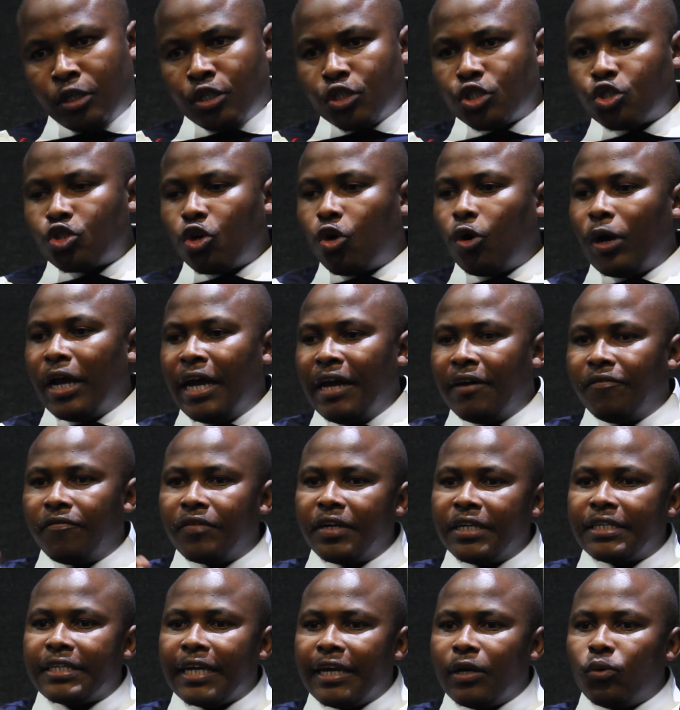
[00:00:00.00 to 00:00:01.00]
So
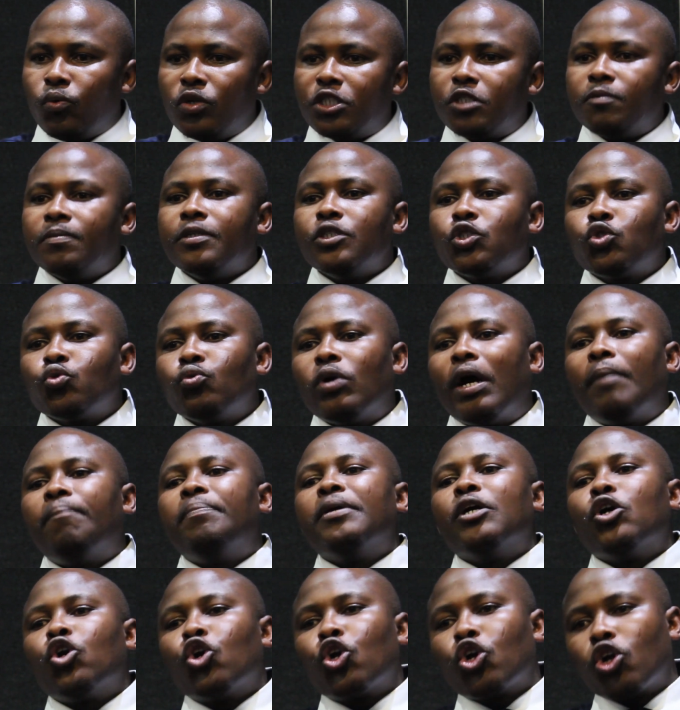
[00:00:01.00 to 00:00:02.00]
every day, which means we are
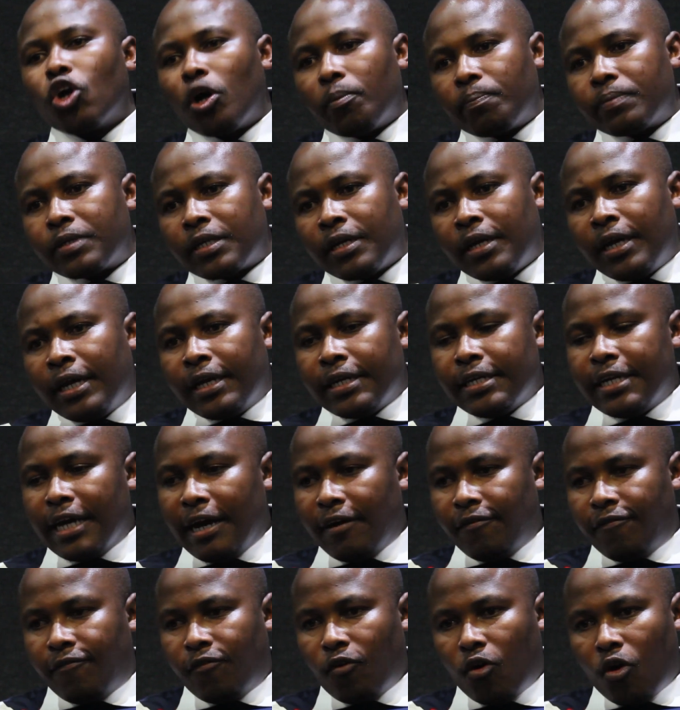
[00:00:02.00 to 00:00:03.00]
being robbed.
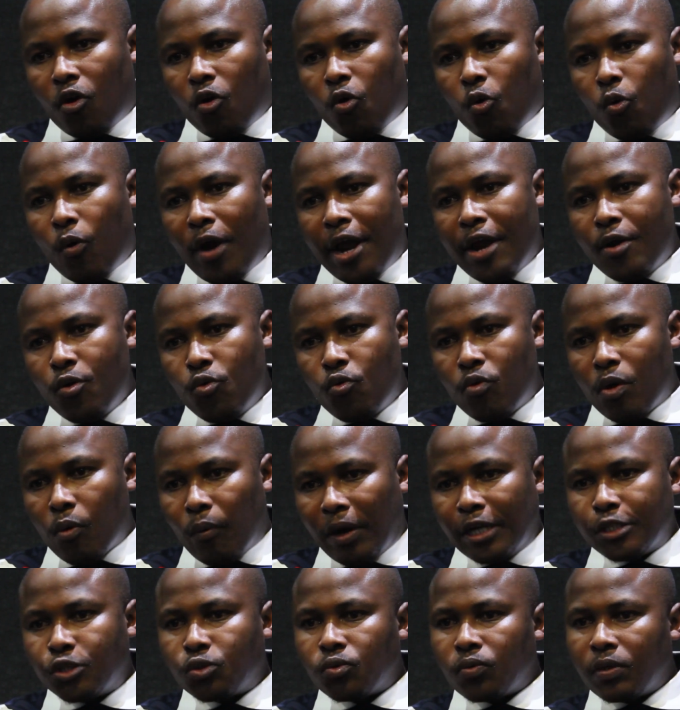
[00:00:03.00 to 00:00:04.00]
Therefore, when we
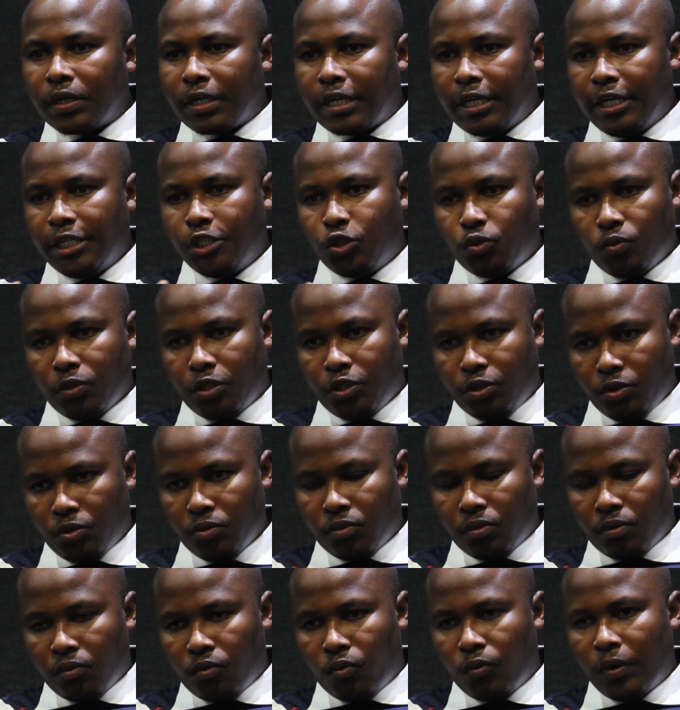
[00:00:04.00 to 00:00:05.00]
want to engage with
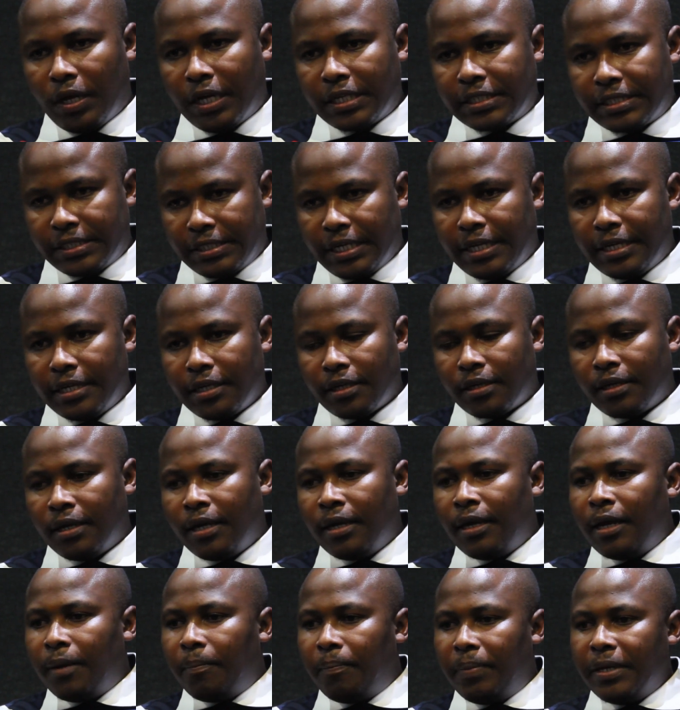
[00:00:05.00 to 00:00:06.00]
you, we are saying,
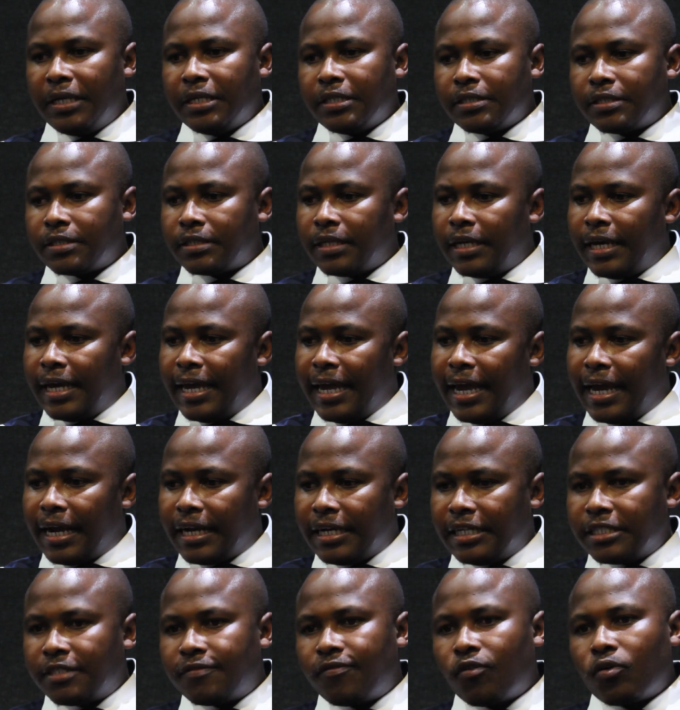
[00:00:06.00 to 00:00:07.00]
please, at
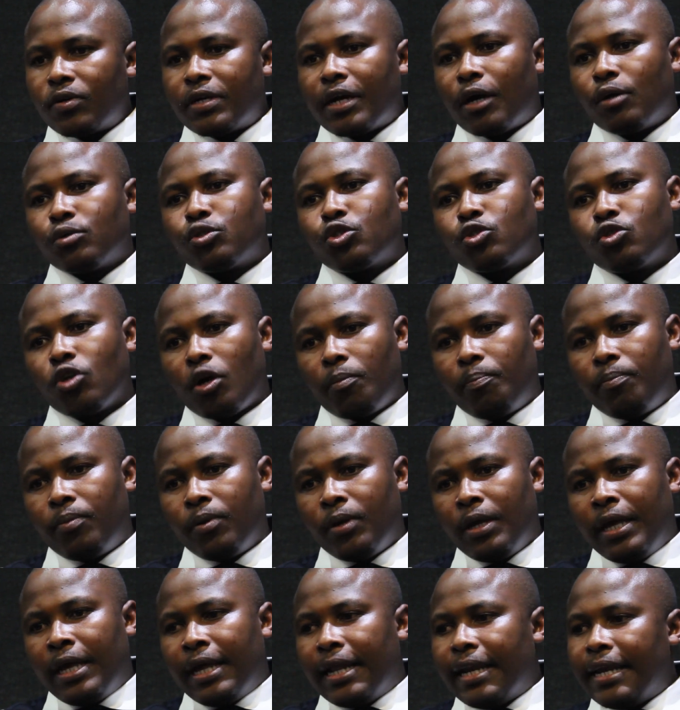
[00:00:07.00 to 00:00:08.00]
least for now, stop.
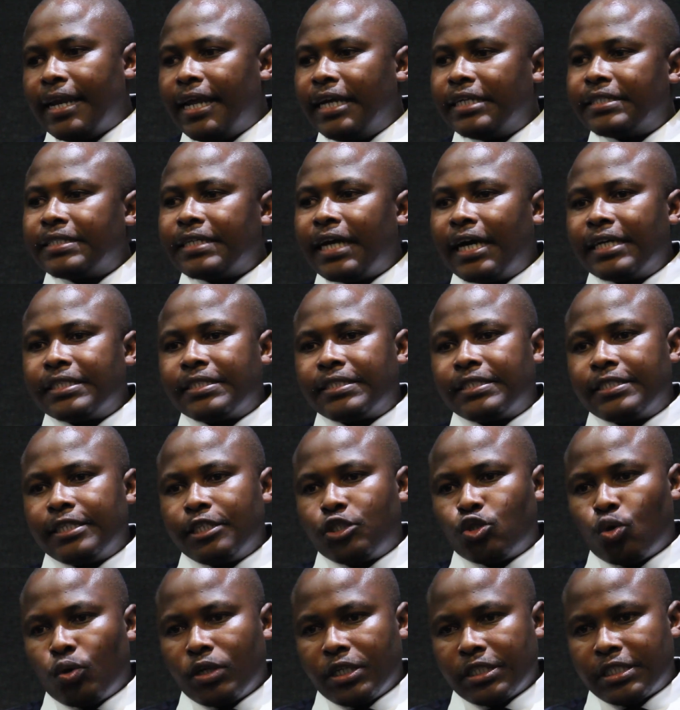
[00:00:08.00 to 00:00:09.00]
Let us
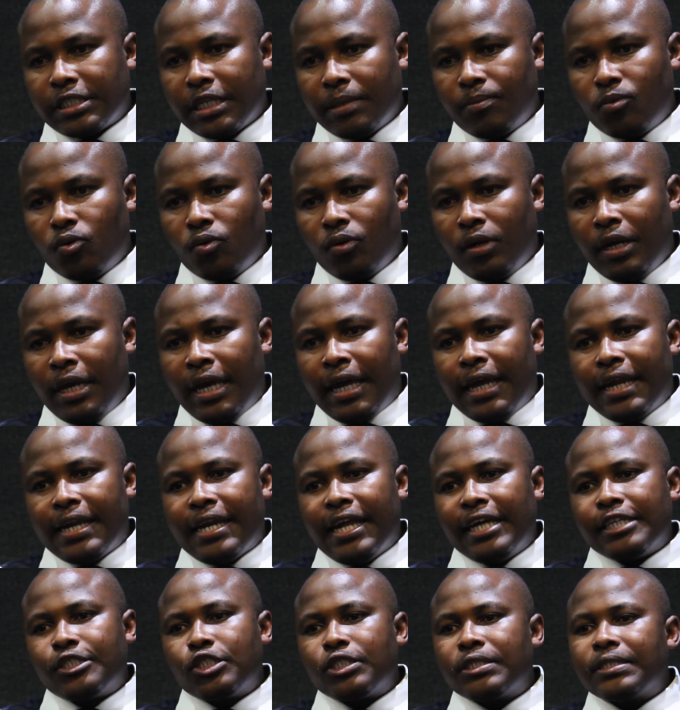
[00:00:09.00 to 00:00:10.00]
sit on the table.
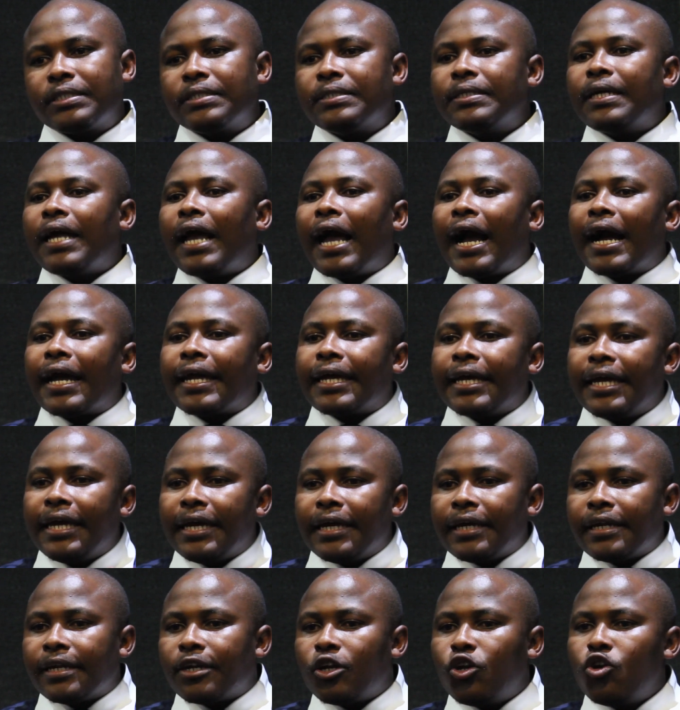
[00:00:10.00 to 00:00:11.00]
Let's
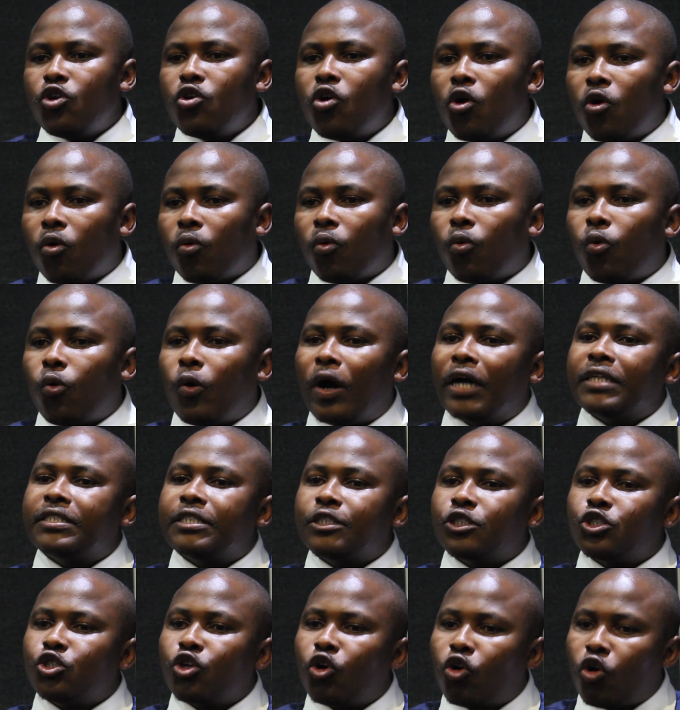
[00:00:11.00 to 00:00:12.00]
again know what
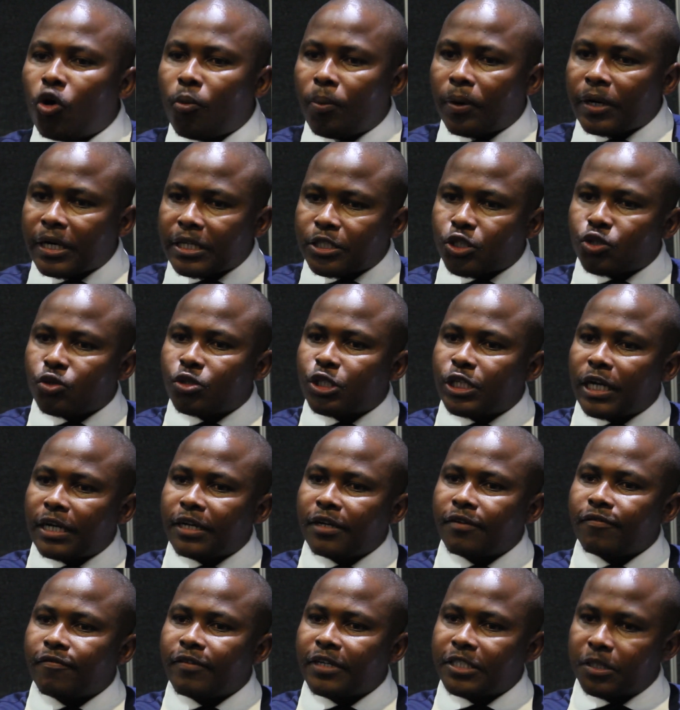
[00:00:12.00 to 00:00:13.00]
is your corporate social
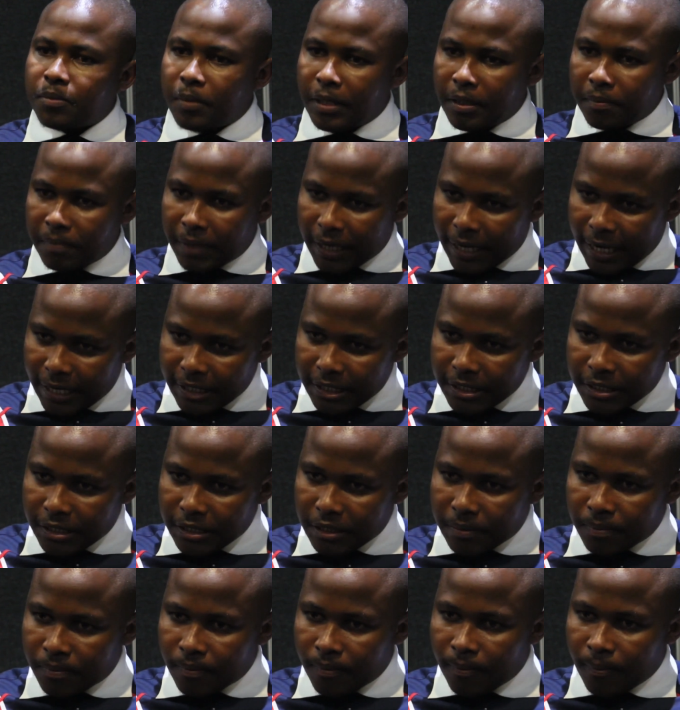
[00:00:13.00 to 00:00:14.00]
investment
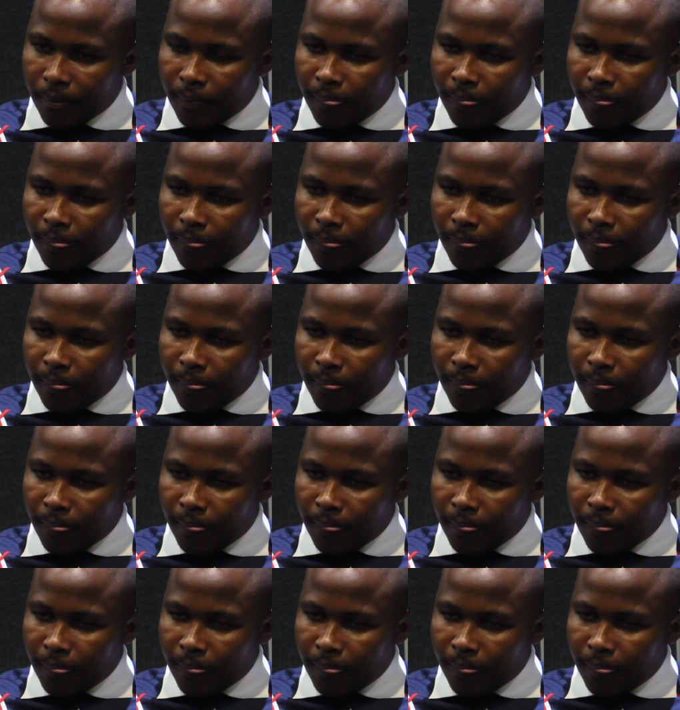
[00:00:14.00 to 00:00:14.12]
mechanism.